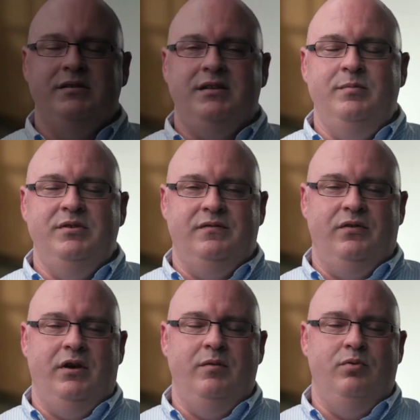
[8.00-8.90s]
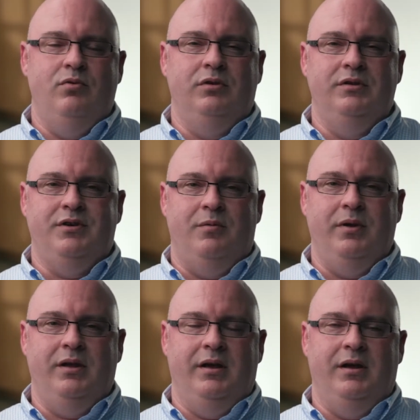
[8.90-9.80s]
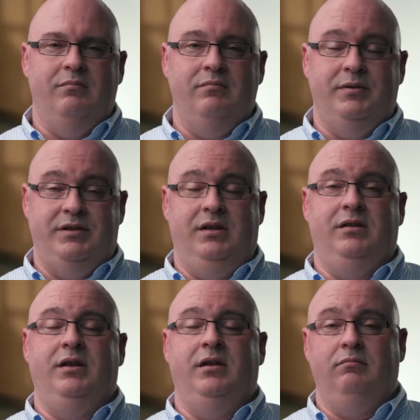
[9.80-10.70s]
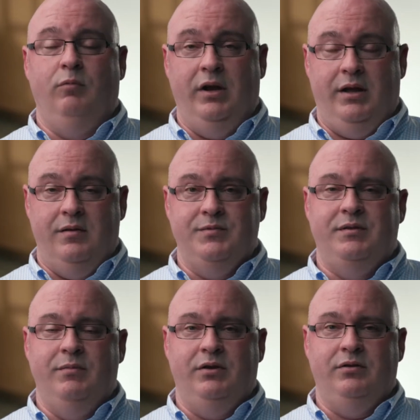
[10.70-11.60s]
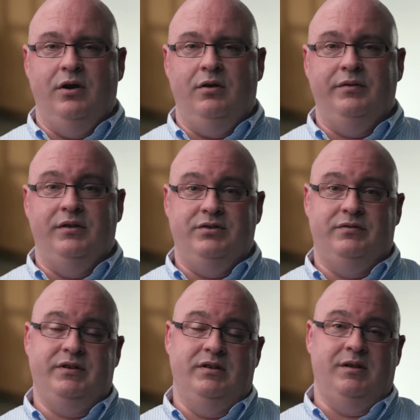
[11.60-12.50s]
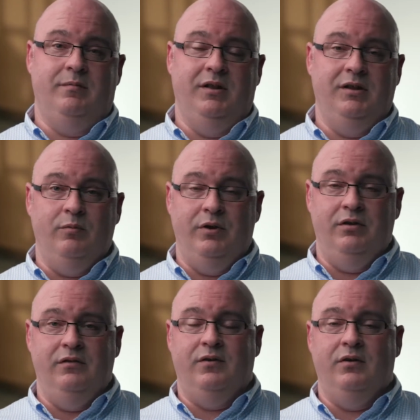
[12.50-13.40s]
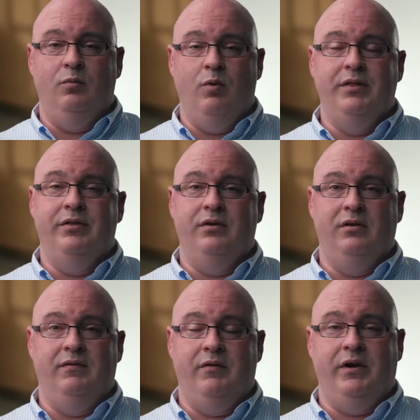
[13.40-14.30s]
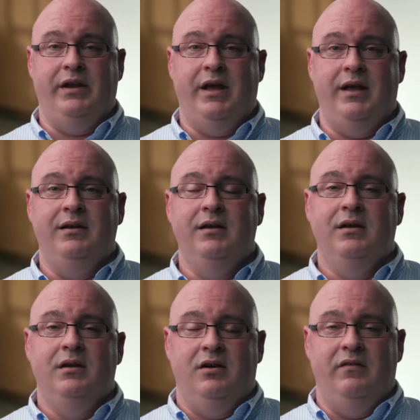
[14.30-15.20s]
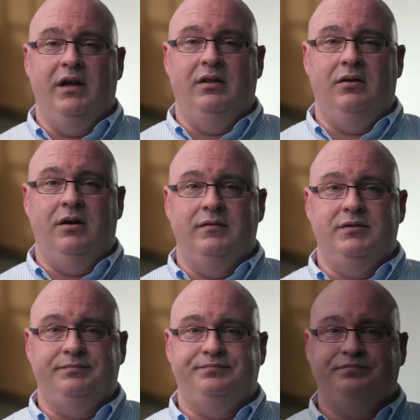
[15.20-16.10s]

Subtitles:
Sleep is a very important topic, particularly when it comes to mental health, and it's also something that we do for one third of every day of our lives.